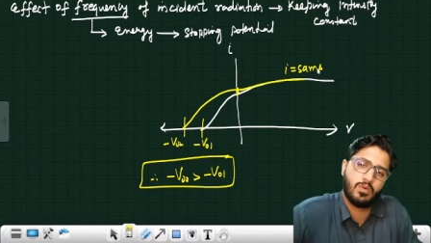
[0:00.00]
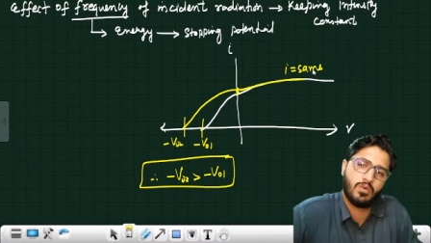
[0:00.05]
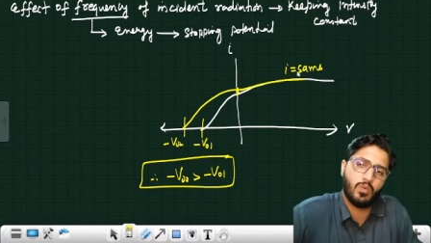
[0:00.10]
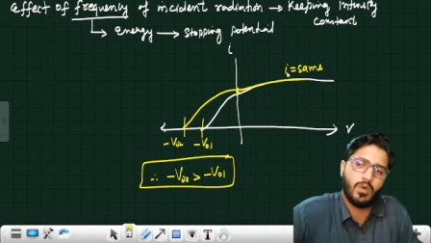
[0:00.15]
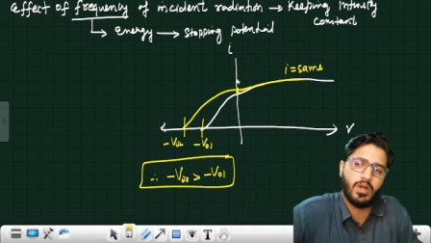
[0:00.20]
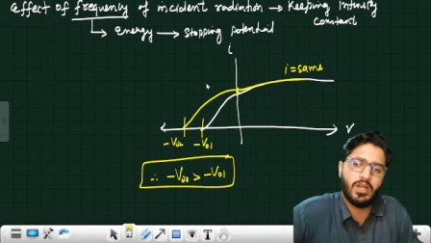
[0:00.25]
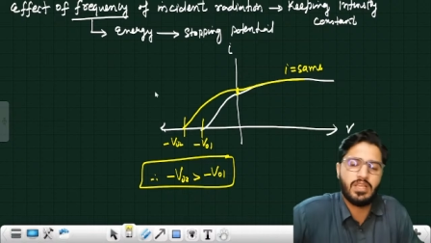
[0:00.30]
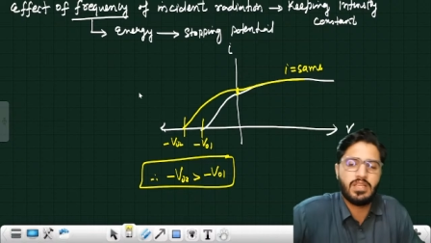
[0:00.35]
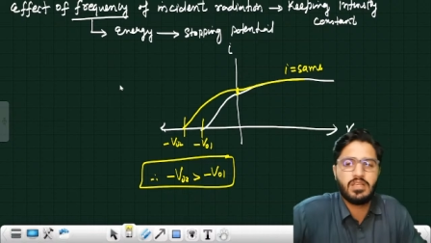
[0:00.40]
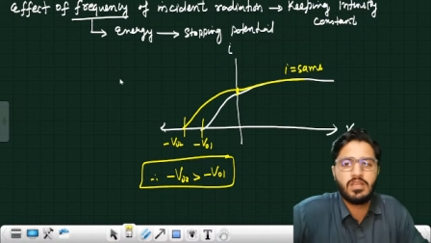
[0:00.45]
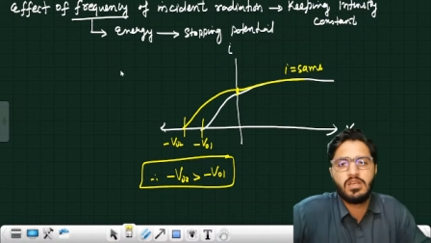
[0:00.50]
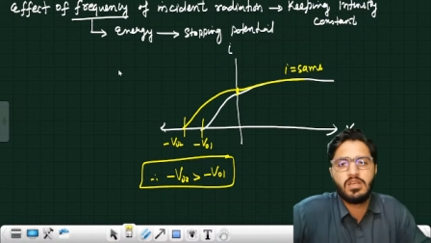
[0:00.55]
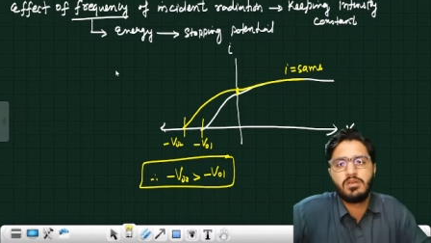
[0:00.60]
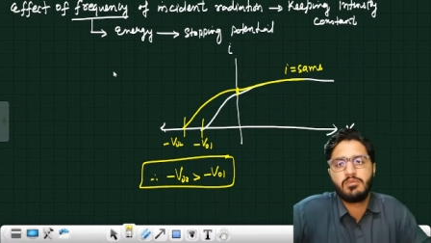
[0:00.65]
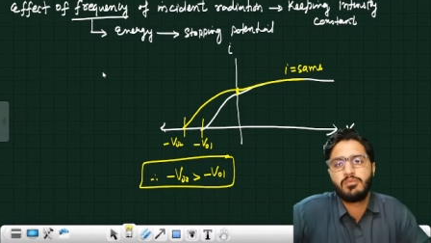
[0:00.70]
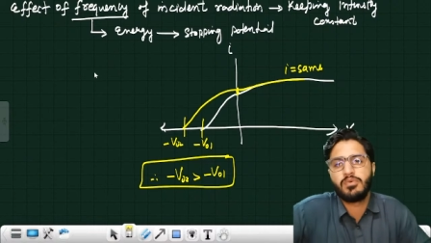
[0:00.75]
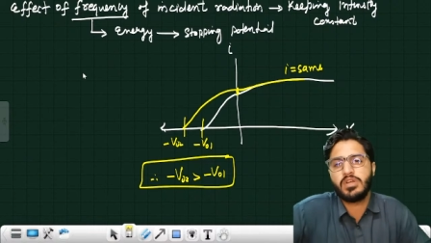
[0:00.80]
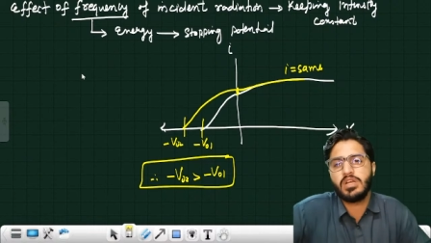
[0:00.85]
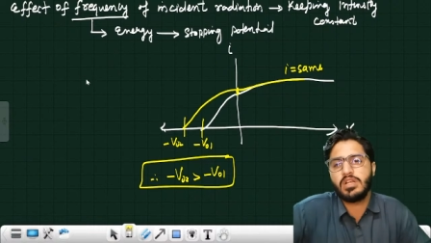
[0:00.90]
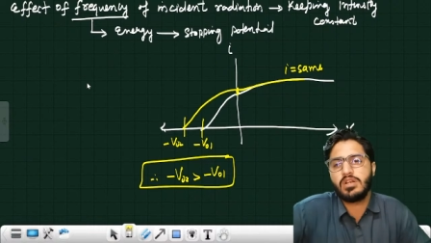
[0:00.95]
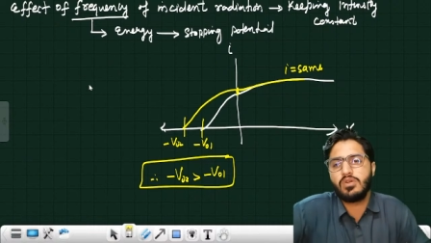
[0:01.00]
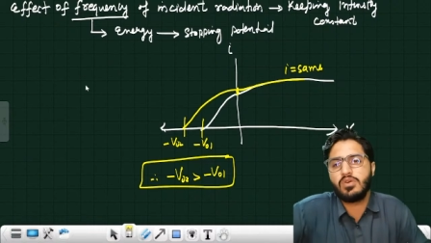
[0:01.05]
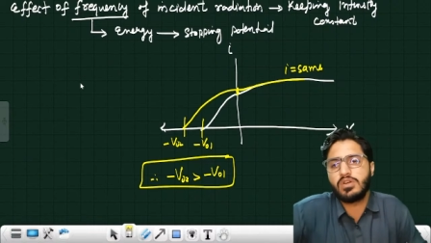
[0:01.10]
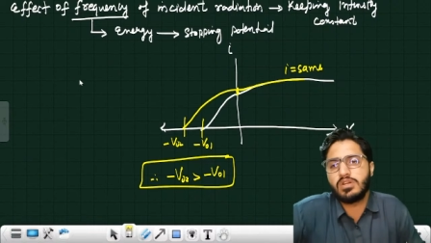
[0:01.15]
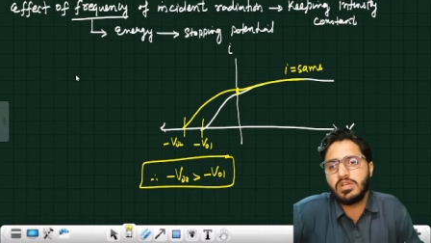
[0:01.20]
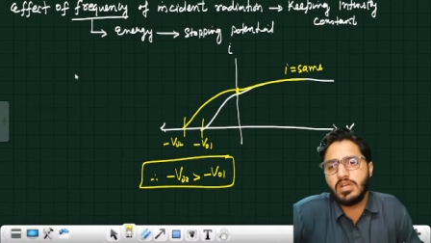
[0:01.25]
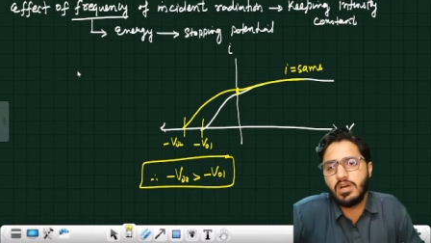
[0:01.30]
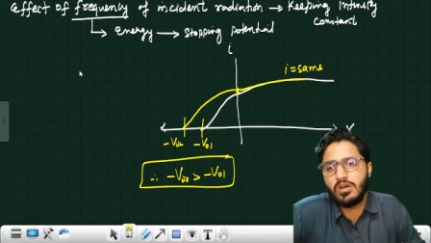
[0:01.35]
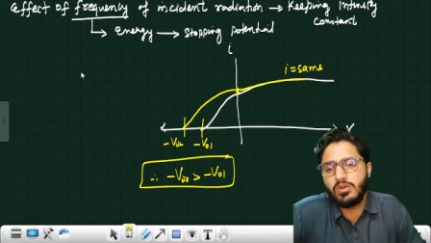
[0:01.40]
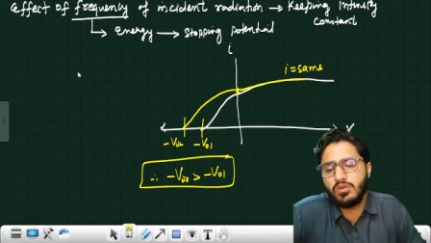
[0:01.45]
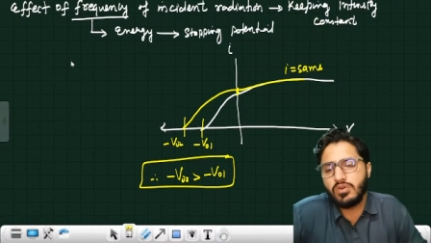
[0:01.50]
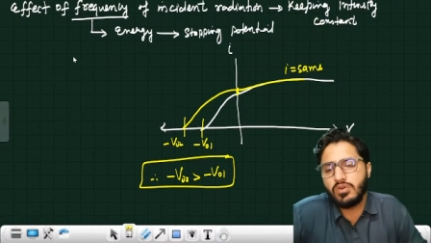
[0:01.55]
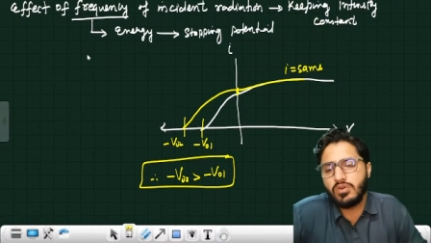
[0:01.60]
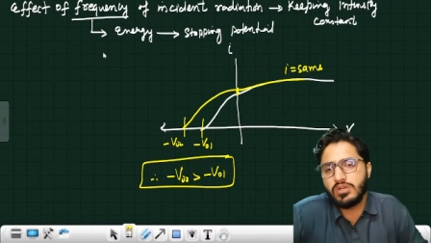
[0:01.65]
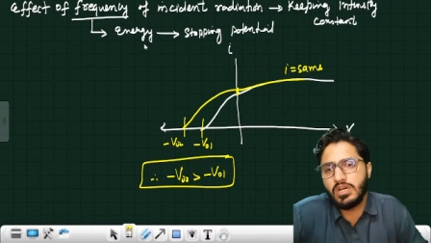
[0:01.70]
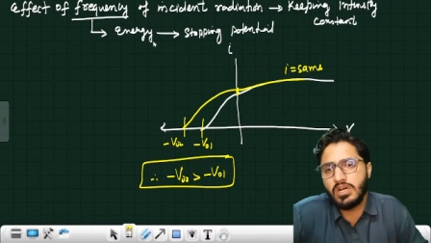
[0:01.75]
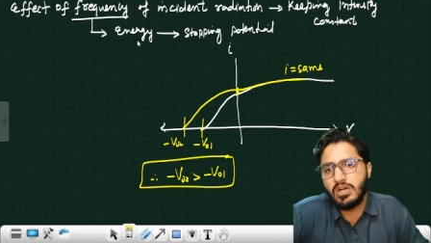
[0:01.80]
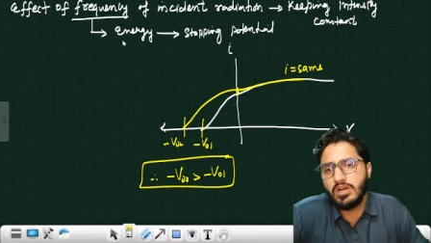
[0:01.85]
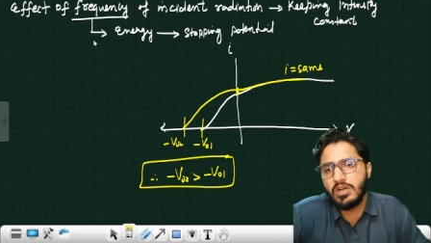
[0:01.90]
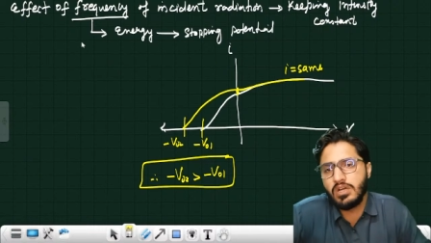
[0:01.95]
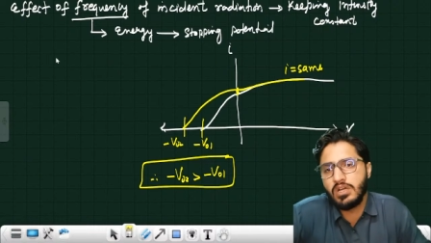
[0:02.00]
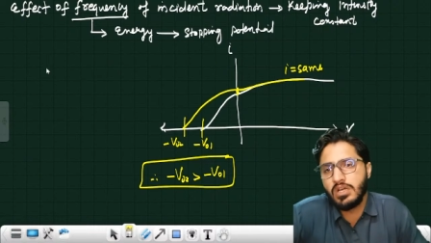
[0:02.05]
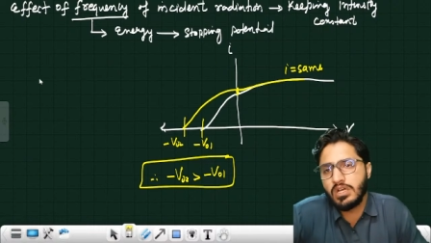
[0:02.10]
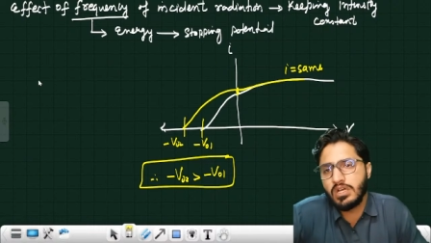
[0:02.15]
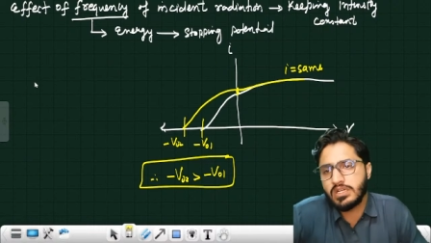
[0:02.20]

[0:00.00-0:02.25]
Why? Because look now,